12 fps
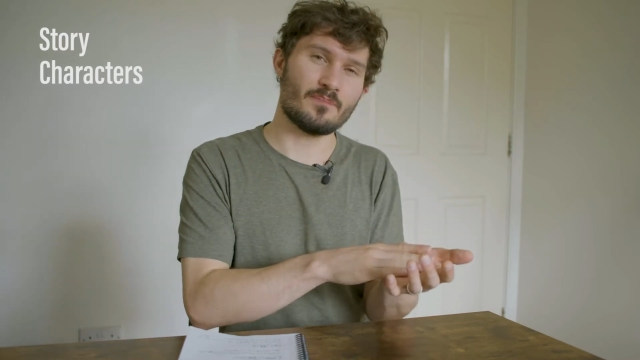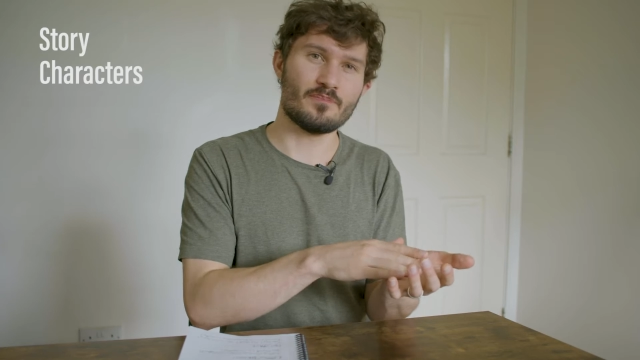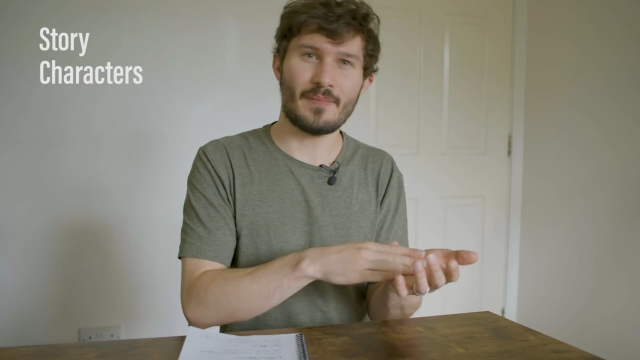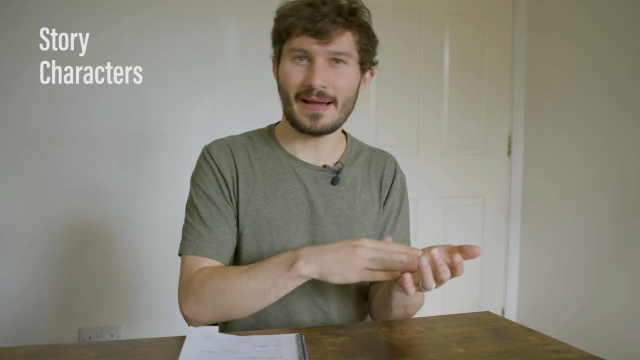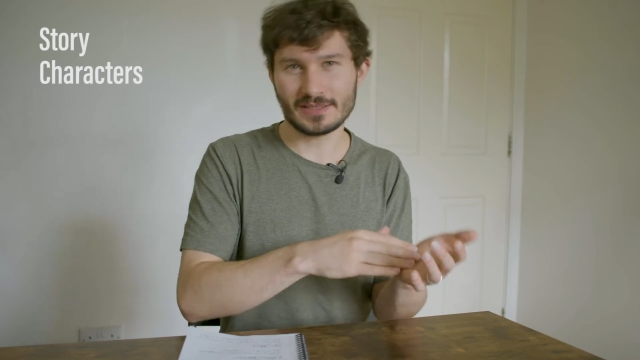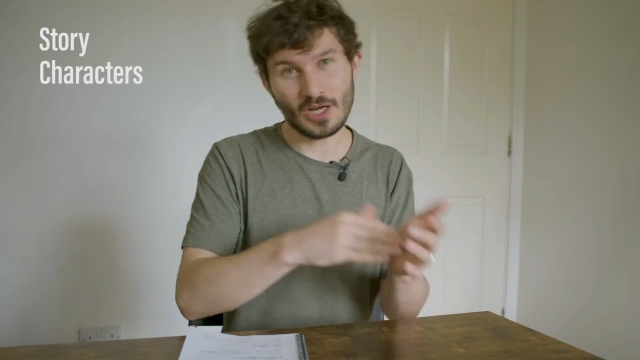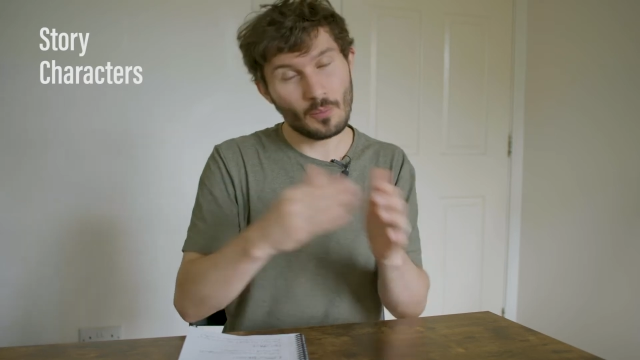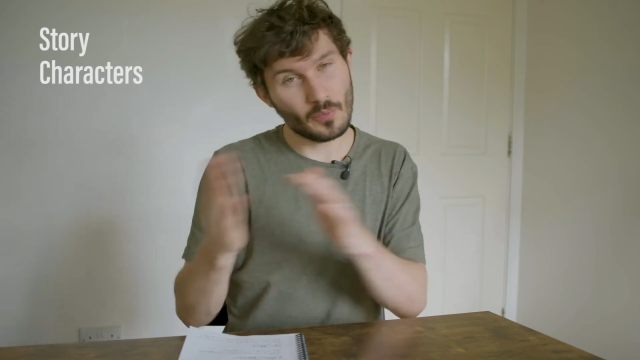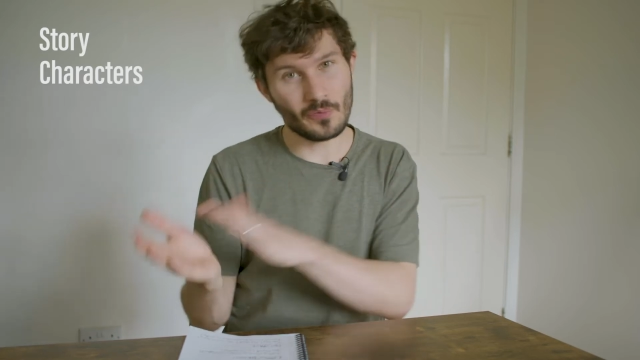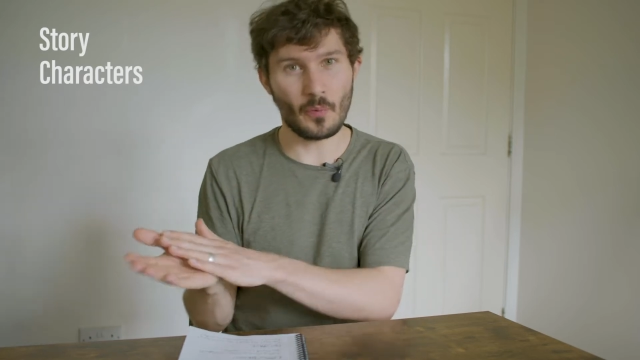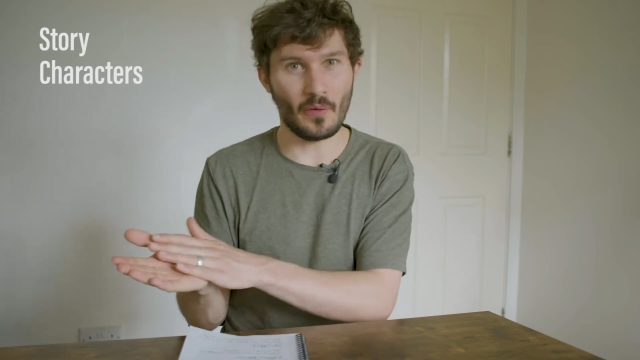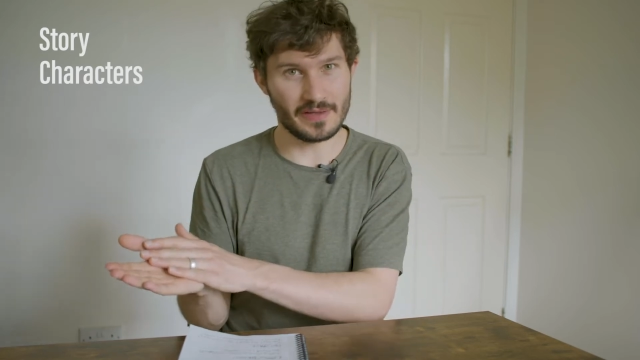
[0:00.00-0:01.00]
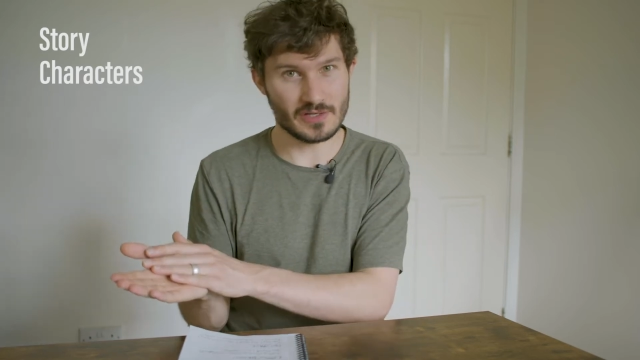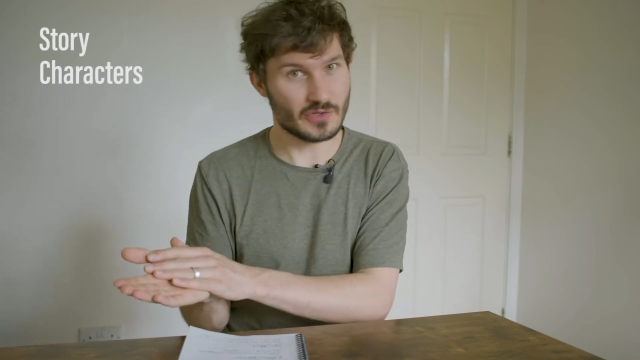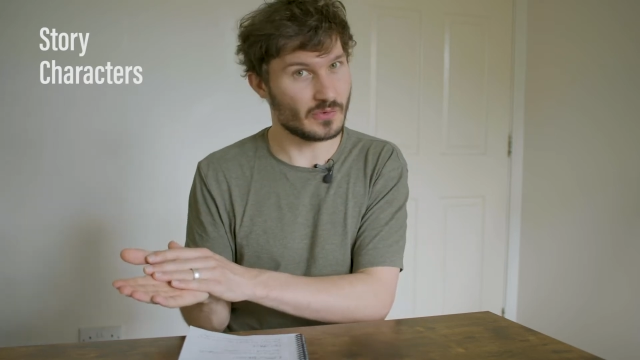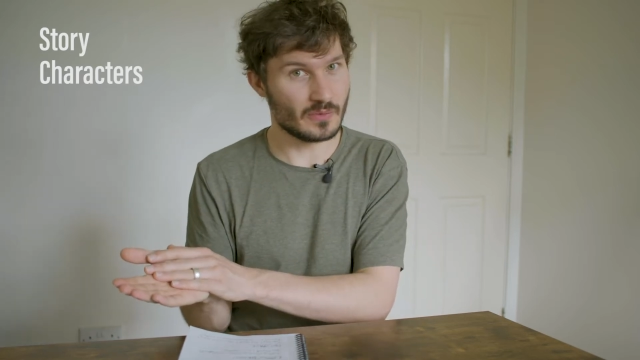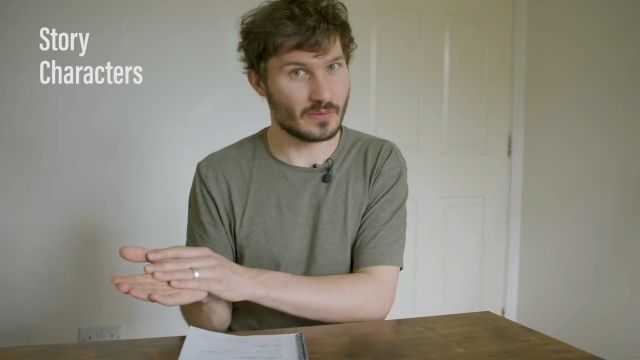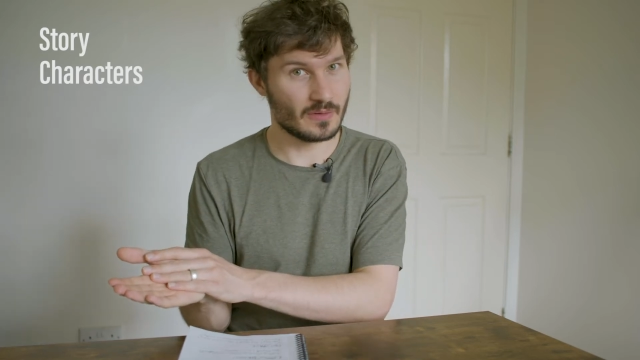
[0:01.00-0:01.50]
match up with what they
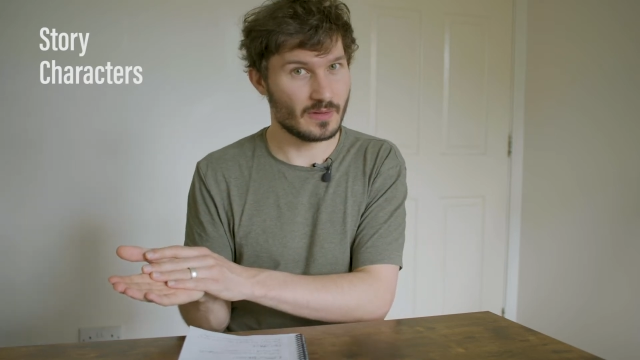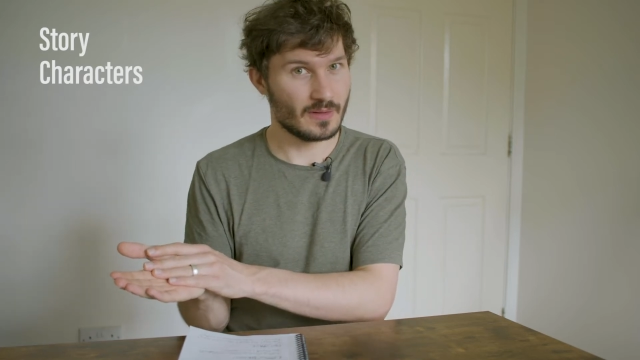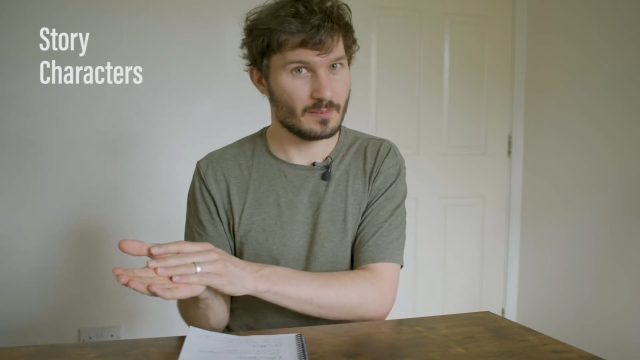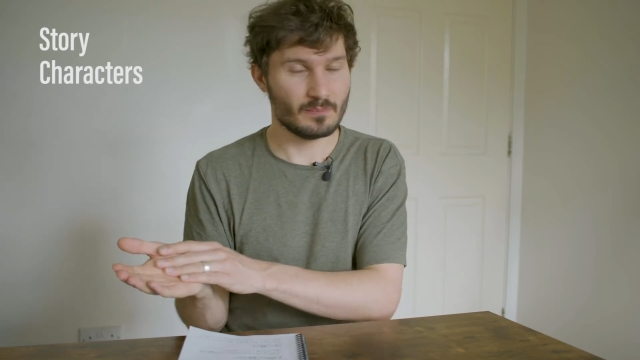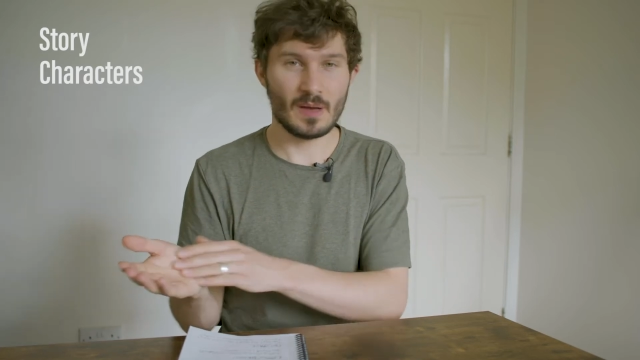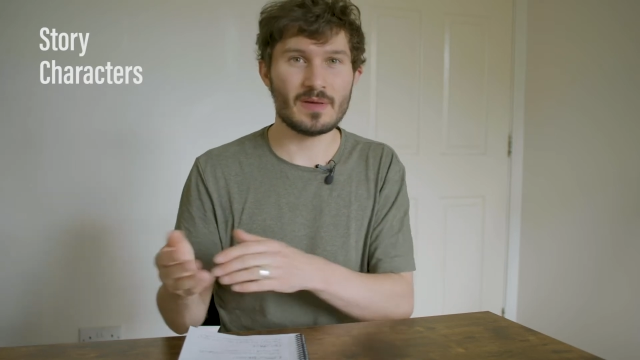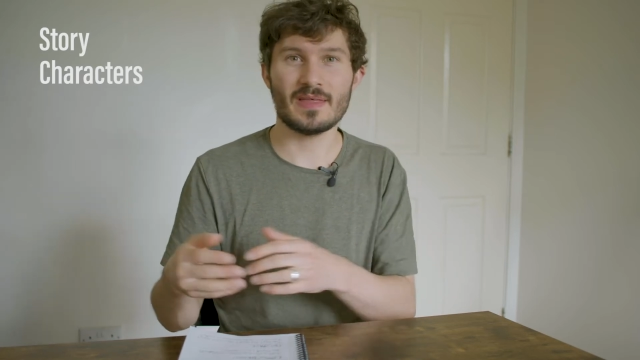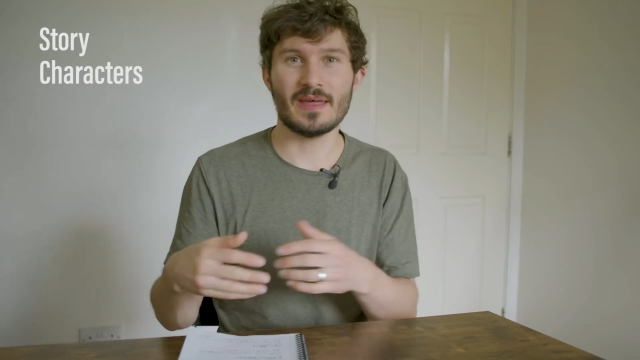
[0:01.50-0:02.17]
do? Maybe